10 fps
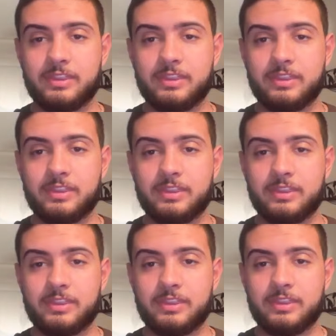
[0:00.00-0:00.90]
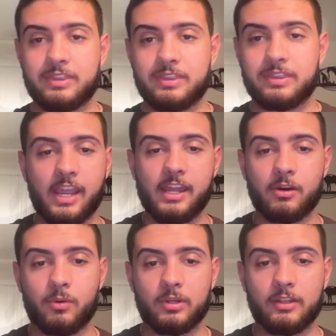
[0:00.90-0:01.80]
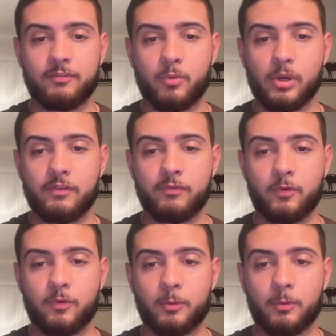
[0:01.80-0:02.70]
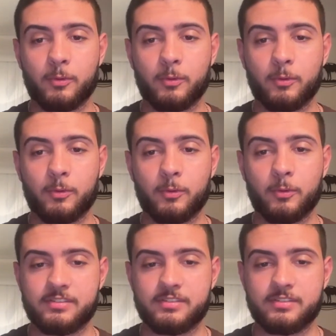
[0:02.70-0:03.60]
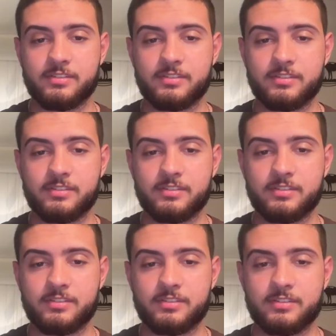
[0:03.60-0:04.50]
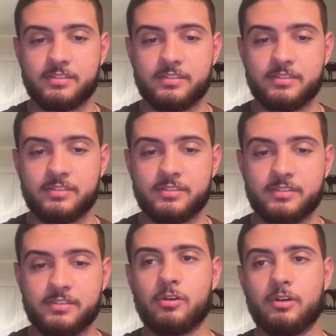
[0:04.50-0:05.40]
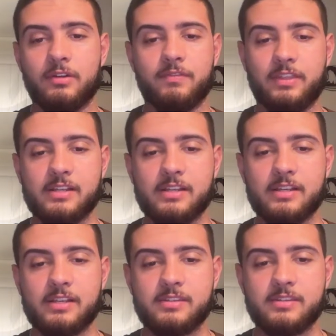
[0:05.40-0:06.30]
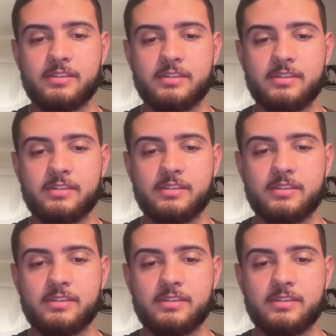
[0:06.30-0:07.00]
couple votes, and only 44% of the state is in. And so if that's the case, if about